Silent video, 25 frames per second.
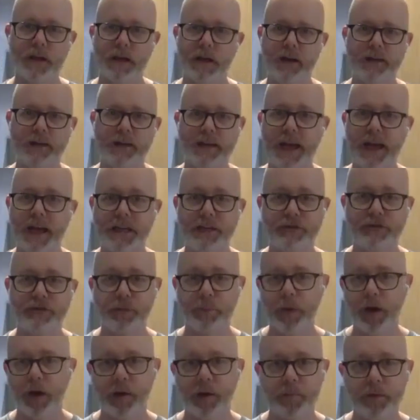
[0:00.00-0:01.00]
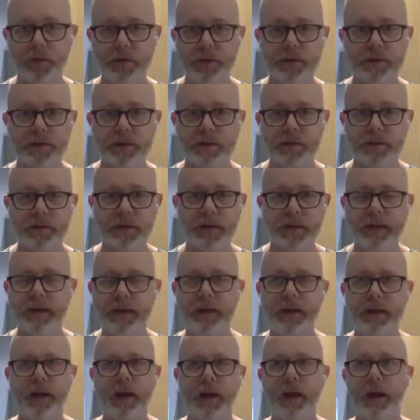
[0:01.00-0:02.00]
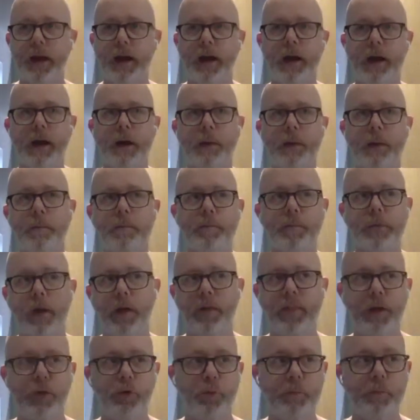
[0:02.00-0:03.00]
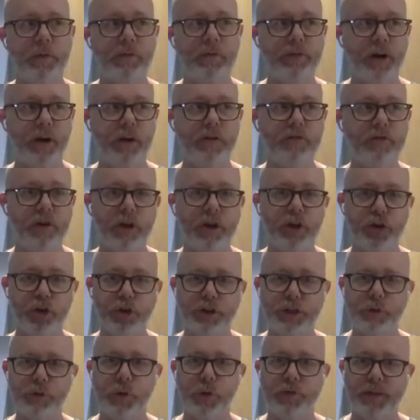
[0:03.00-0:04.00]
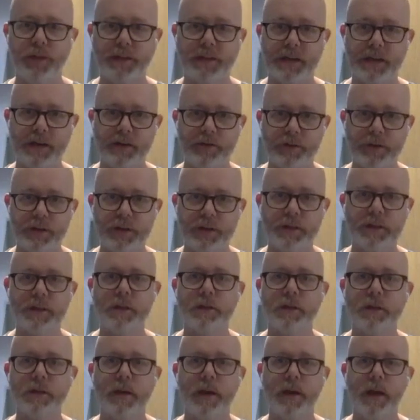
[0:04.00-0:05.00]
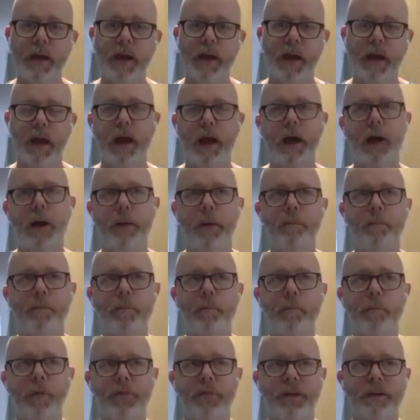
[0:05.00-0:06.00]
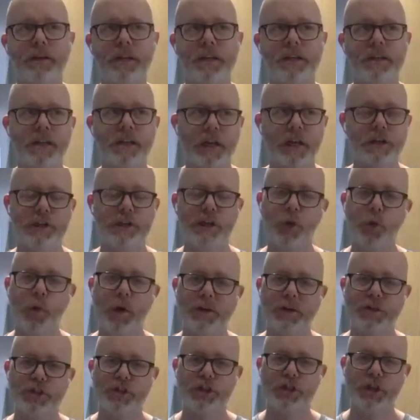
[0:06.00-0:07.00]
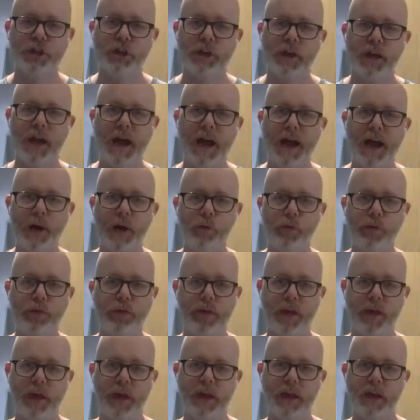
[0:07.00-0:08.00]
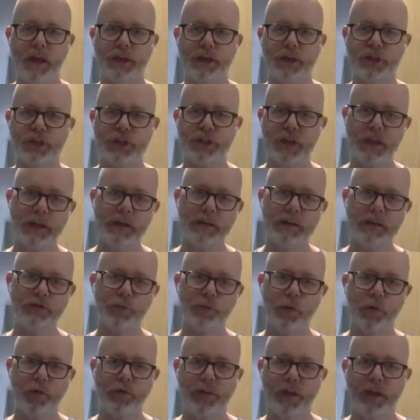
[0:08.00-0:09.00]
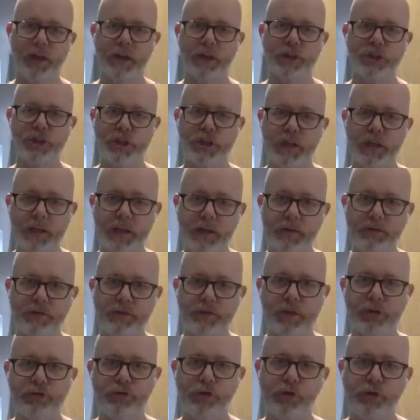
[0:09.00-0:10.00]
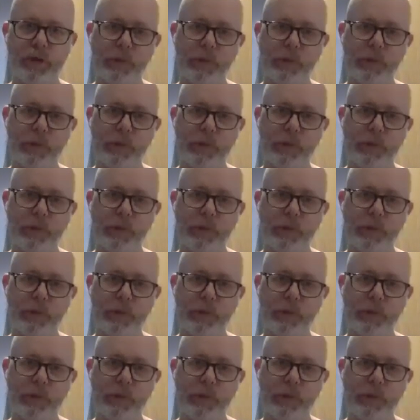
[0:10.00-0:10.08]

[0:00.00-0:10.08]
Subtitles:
as a head of department, and they would be very, very good at what they delivered, but they didn't actually question how they achieved what they achieved through the